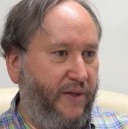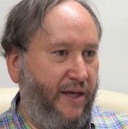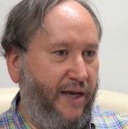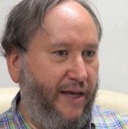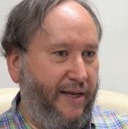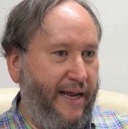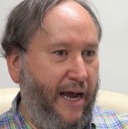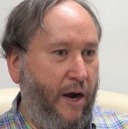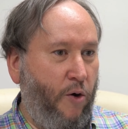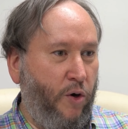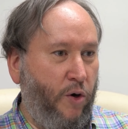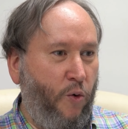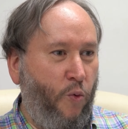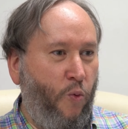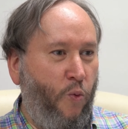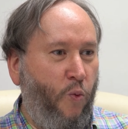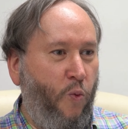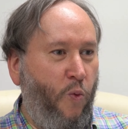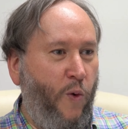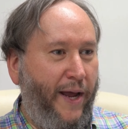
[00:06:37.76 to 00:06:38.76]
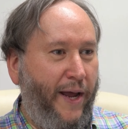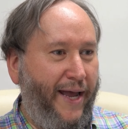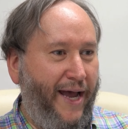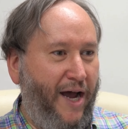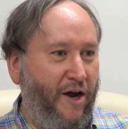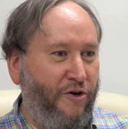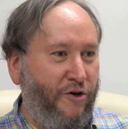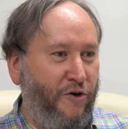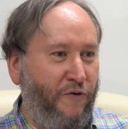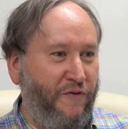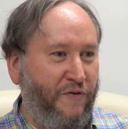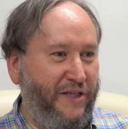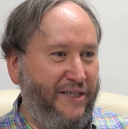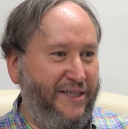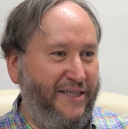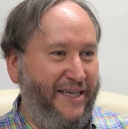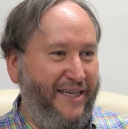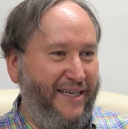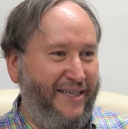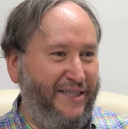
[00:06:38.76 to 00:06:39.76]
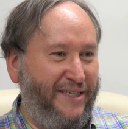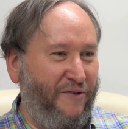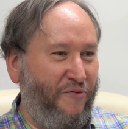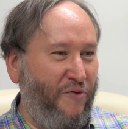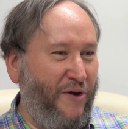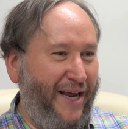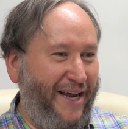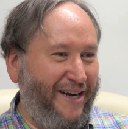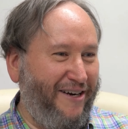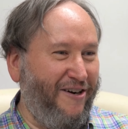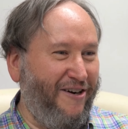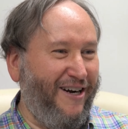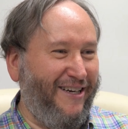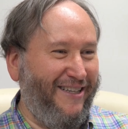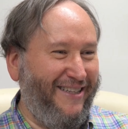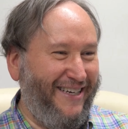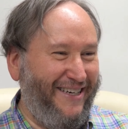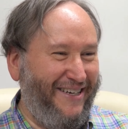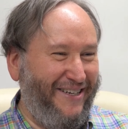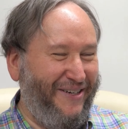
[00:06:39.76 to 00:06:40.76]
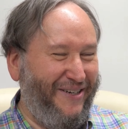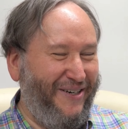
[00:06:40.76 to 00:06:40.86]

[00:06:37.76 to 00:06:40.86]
And now we're way out over the skis of what I currently do.